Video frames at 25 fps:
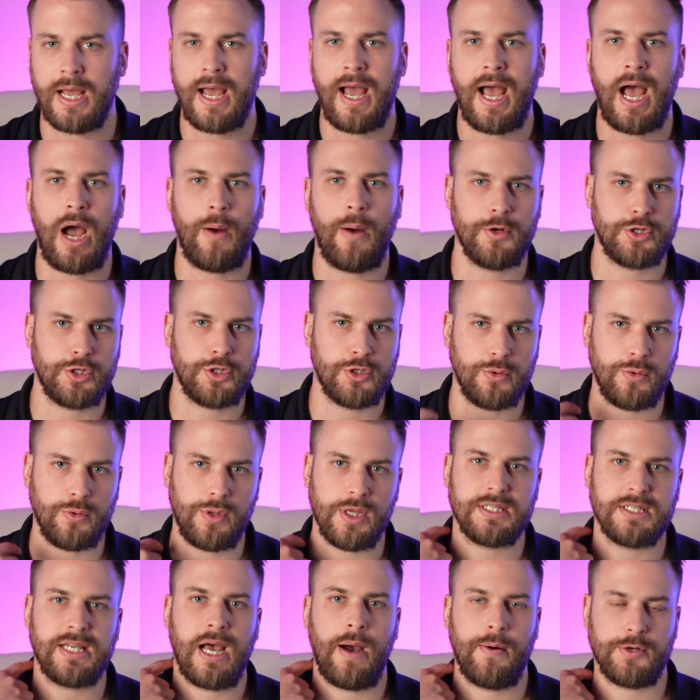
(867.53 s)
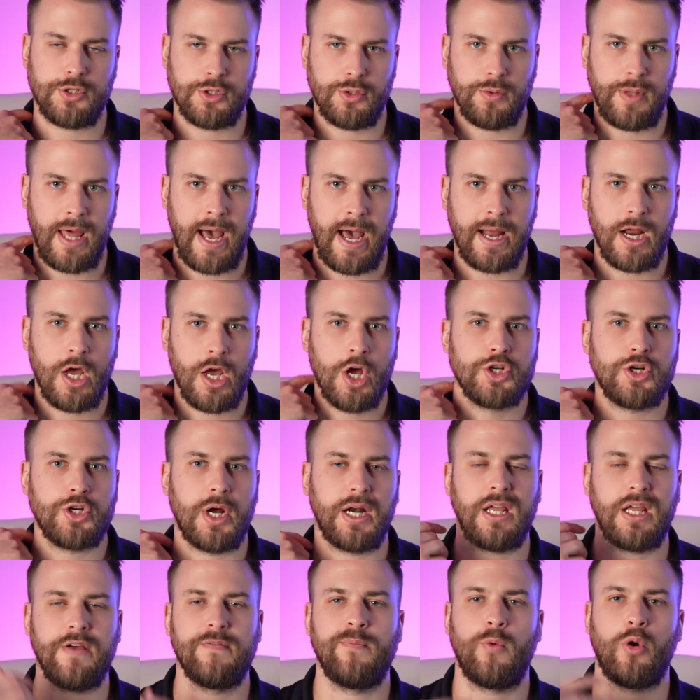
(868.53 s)
How would you do this? How would you do that? Trying
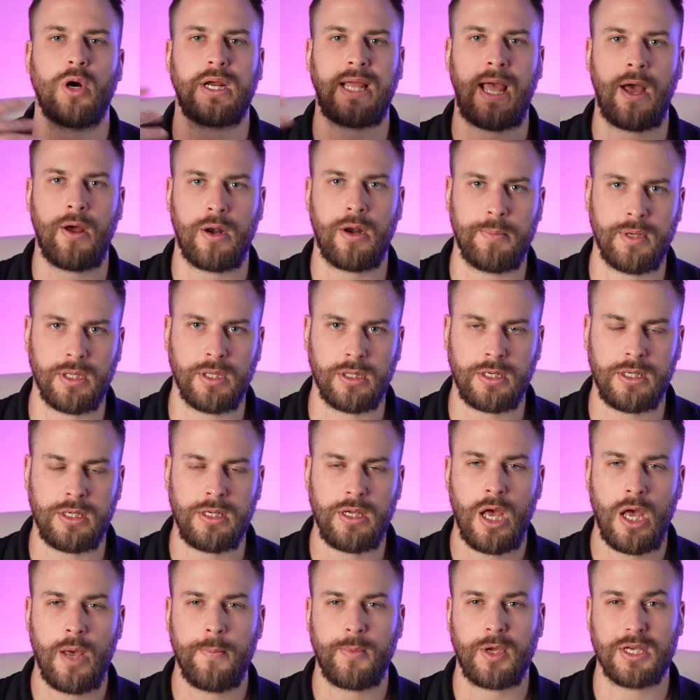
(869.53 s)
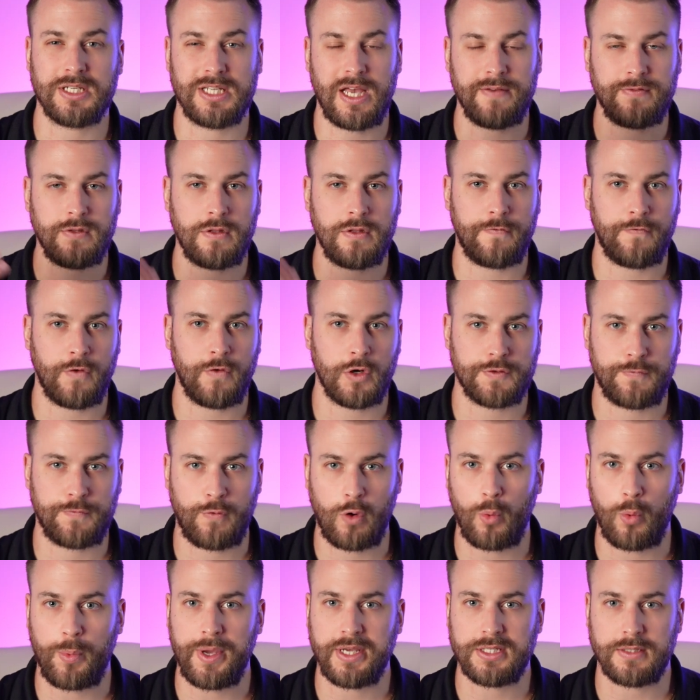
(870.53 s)
to give more accountability, because after the first
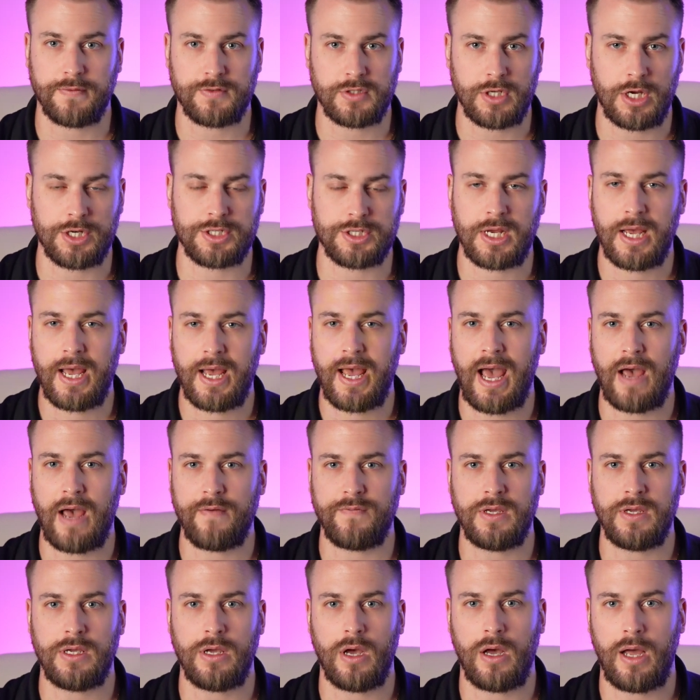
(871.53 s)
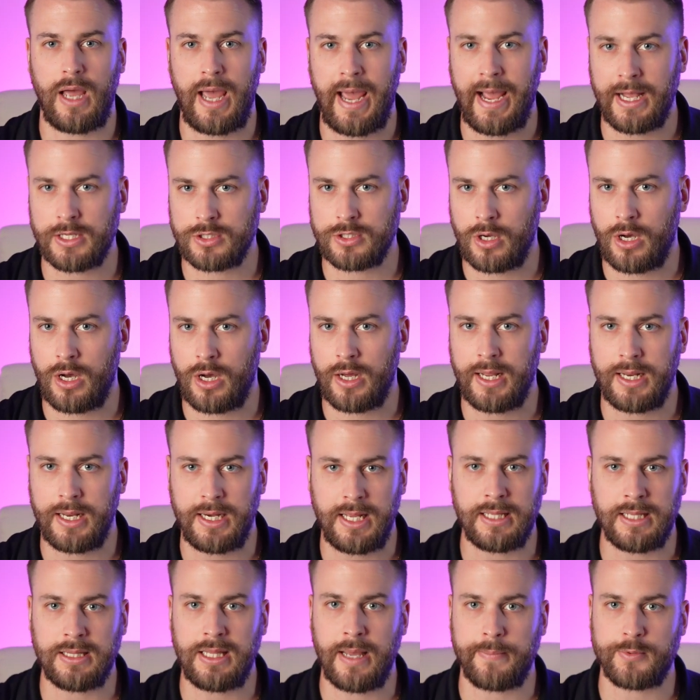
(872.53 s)
4 weeks of such heavy hands-on and
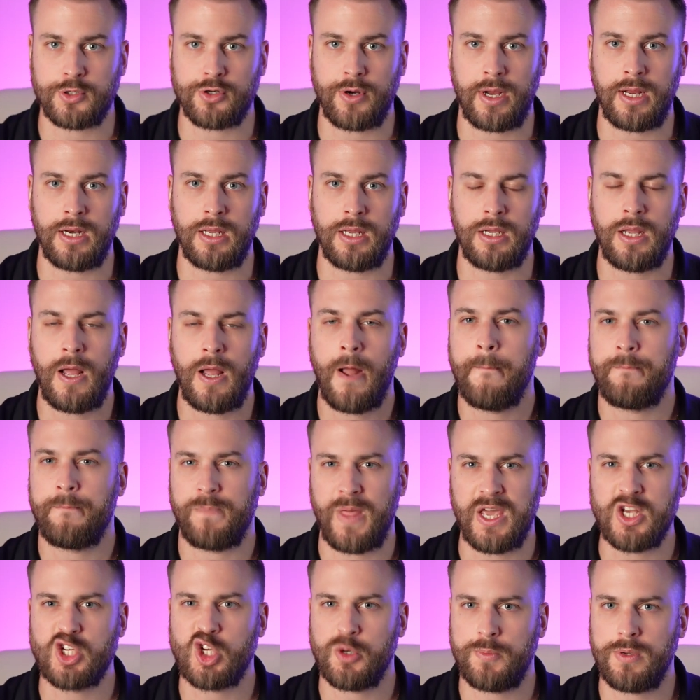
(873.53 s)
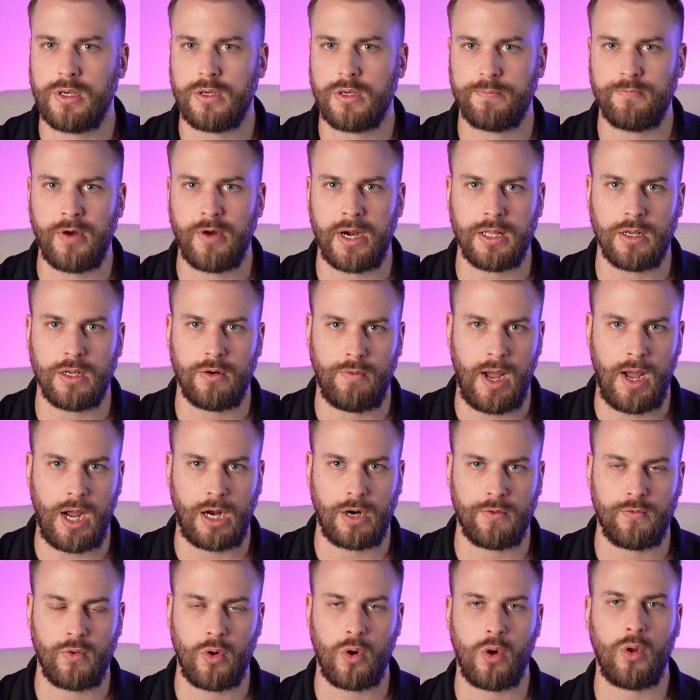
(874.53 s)
in-depth training, they should be ready to rock
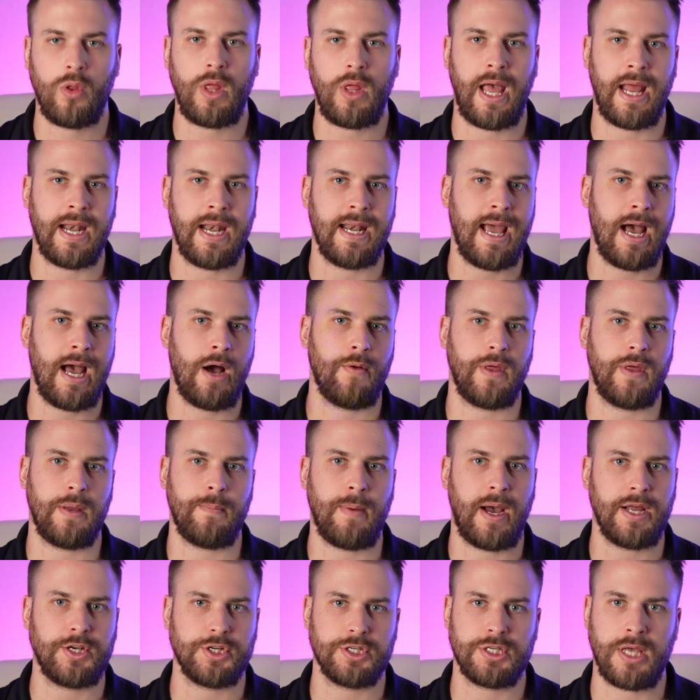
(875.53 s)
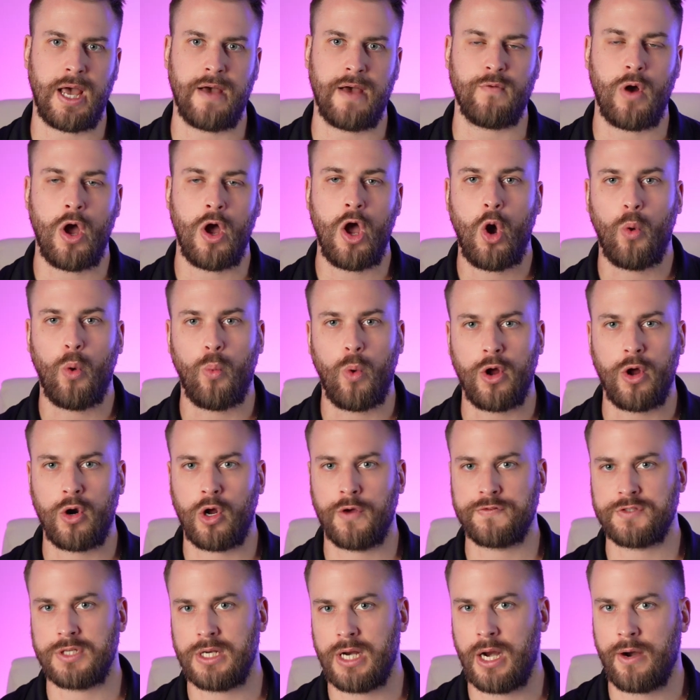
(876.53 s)
and roll. And now they might just have
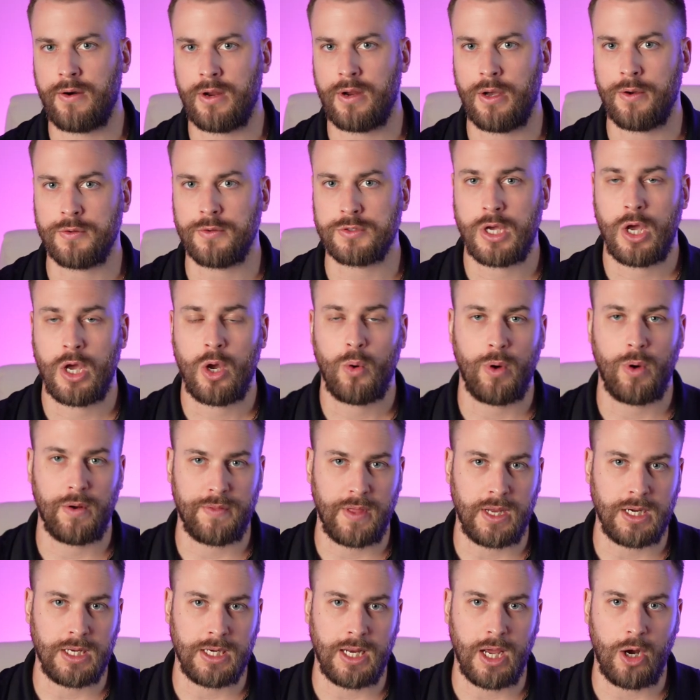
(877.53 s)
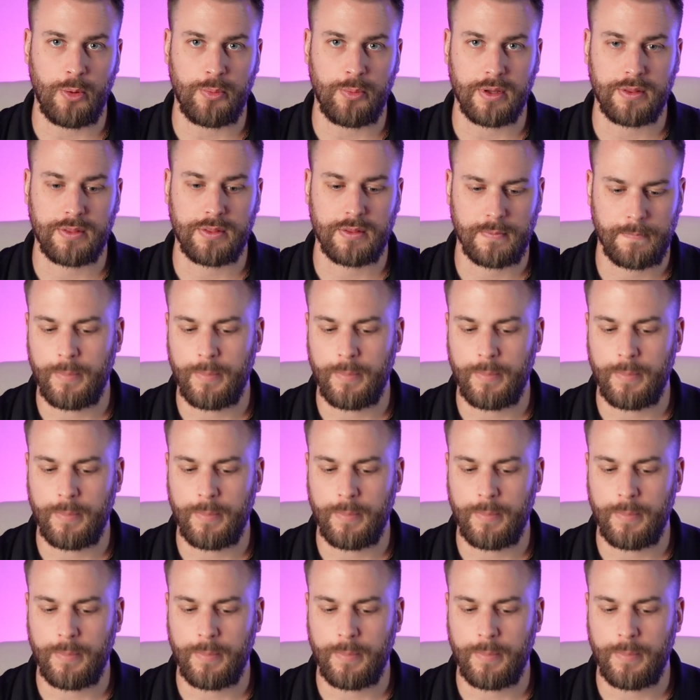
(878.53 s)
one-off scenarios where they need help with.